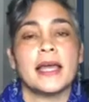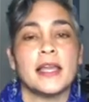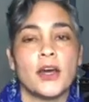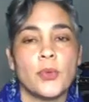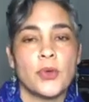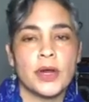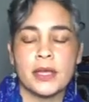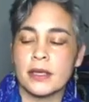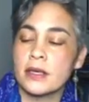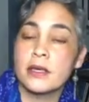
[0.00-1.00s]
And now I'm
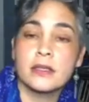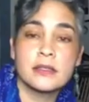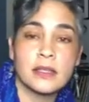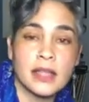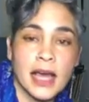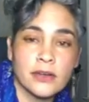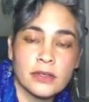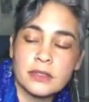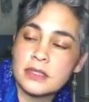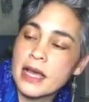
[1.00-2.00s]
working the
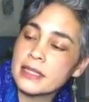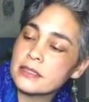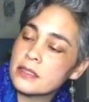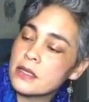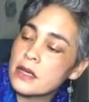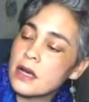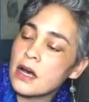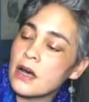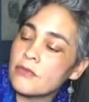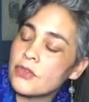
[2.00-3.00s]
lateral sides
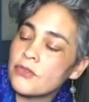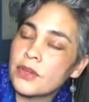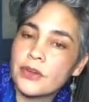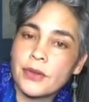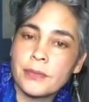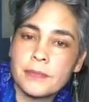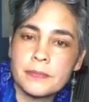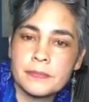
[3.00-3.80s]
of the finger.